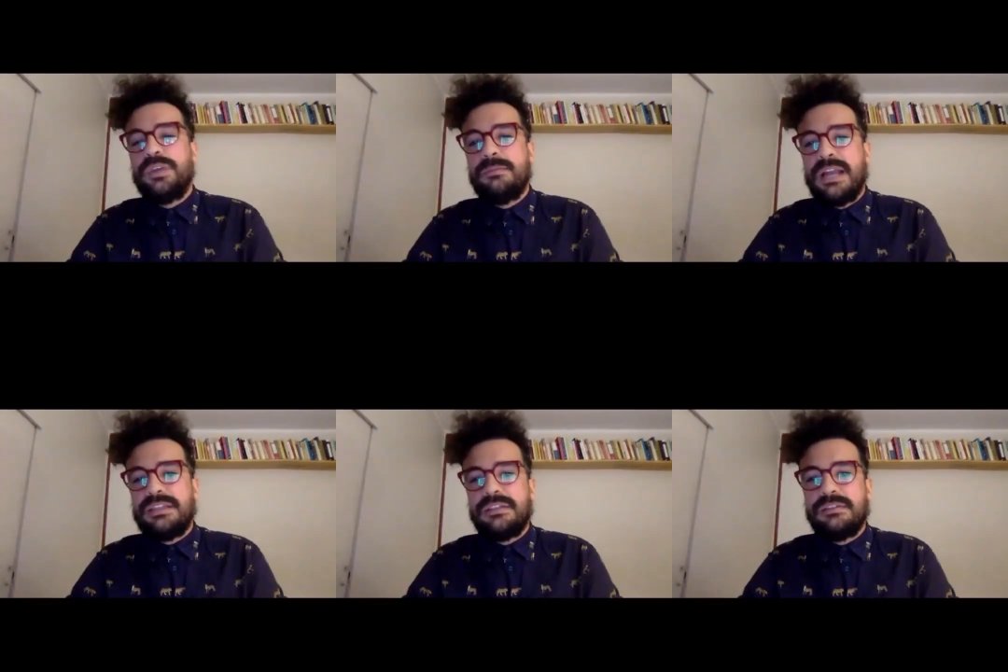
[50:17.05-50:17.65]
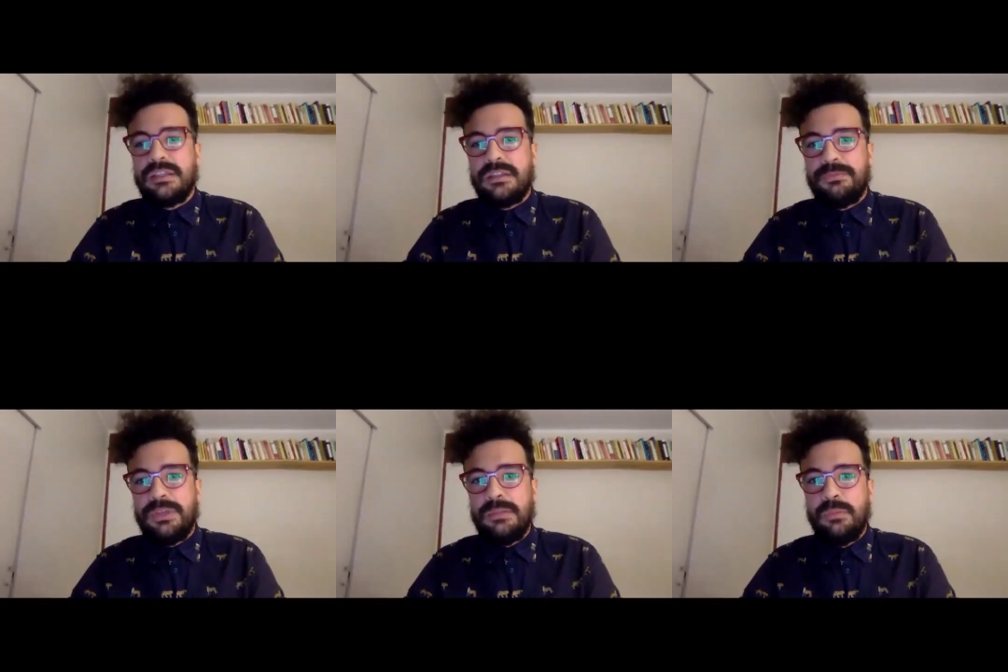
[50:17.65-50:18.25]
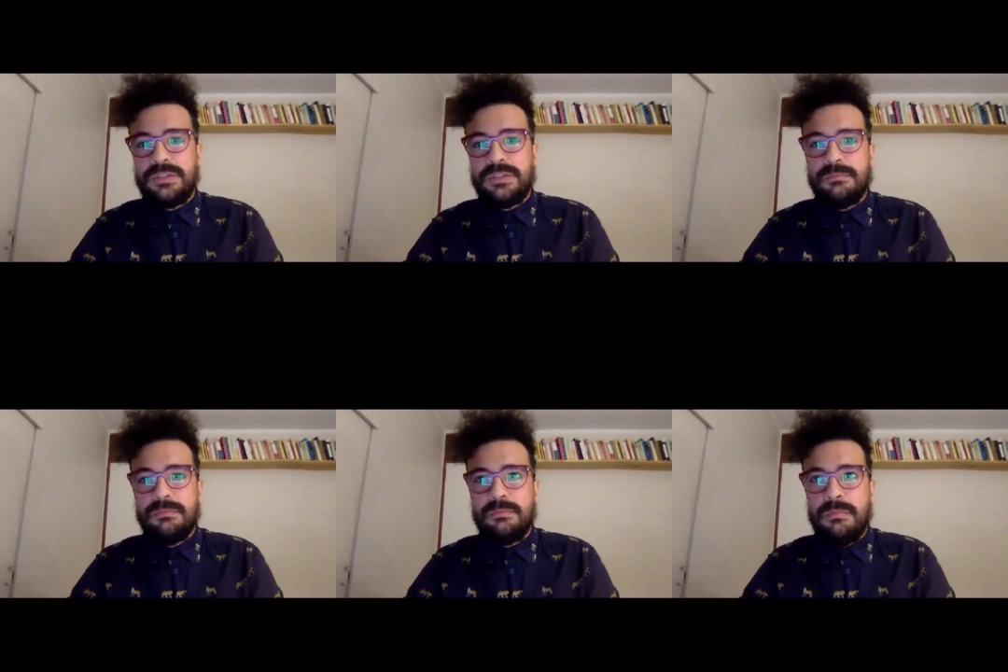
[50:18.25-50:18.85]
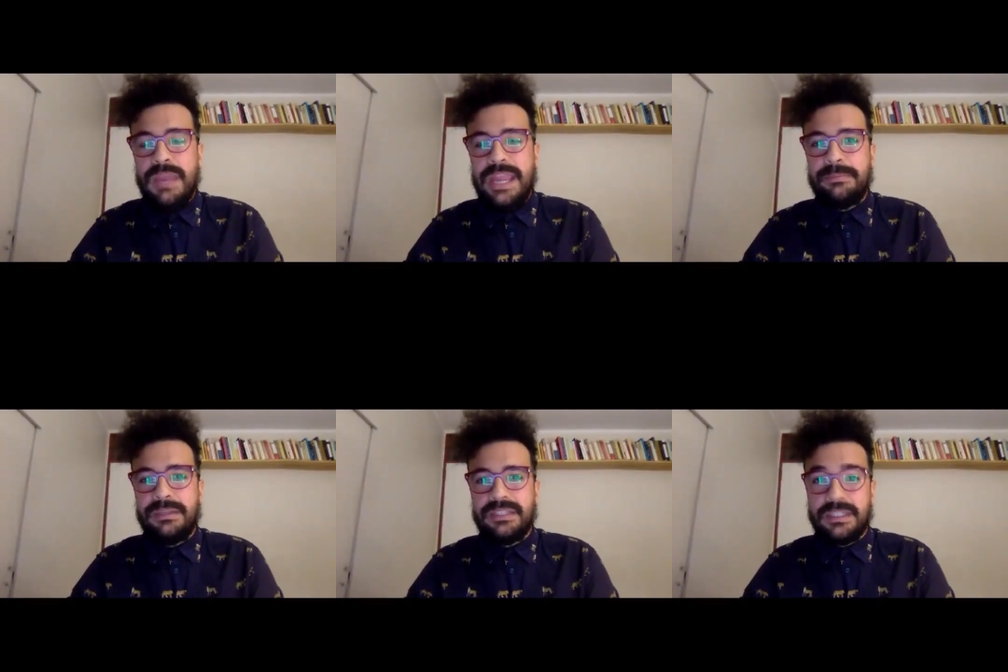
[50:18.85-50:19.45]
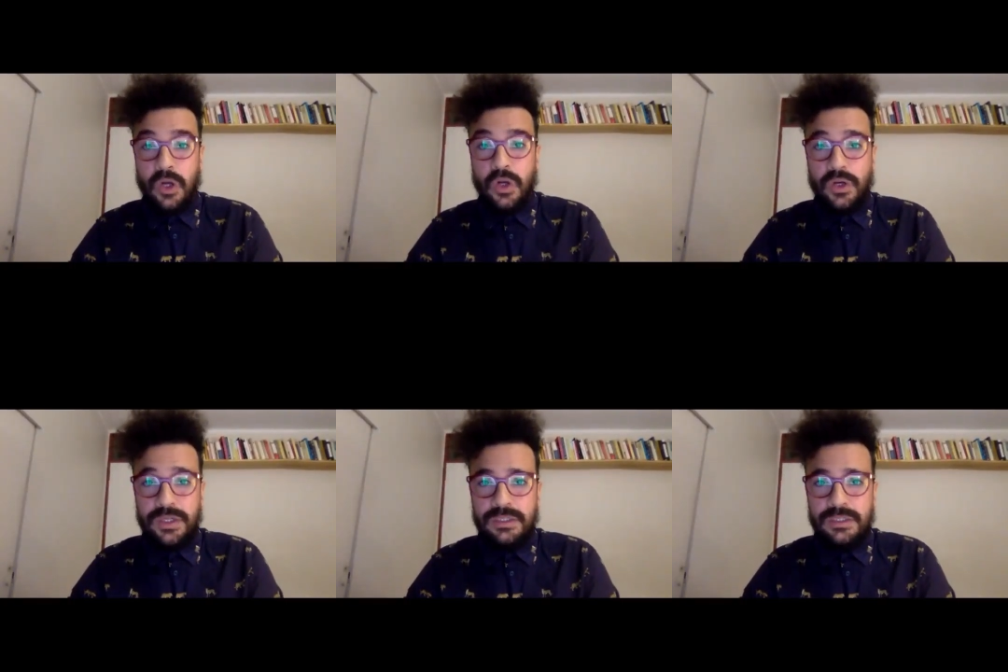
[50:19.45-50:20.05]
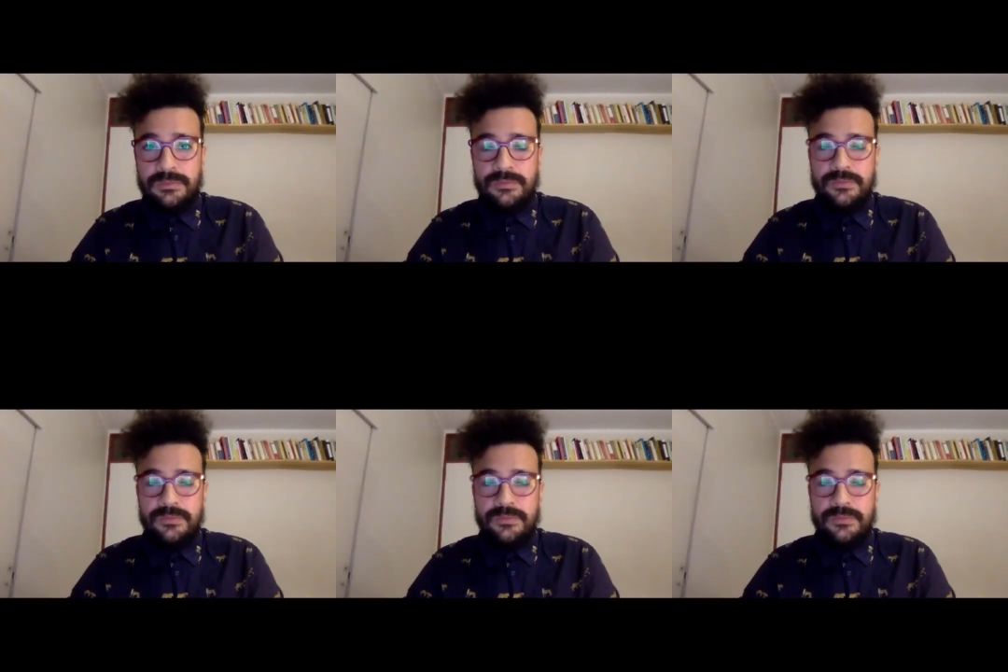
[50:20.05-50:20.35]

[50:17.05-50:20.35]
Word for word: imagined that the film was made by the colony,